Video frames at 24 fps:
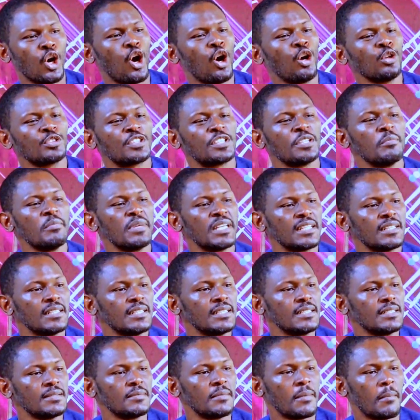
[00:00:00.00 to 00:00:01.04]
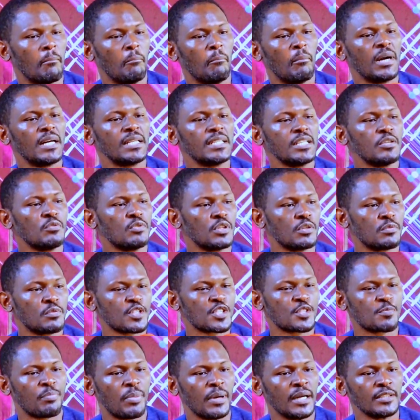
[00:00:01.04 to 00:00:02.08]
ultimately, money will
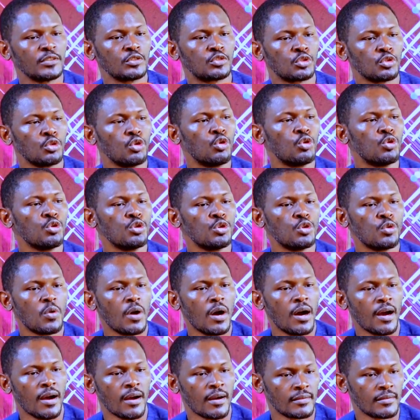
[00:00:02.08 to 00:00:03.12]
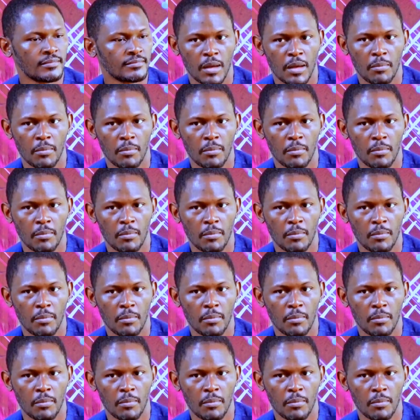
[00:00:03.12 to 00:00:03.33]
respond to who you are.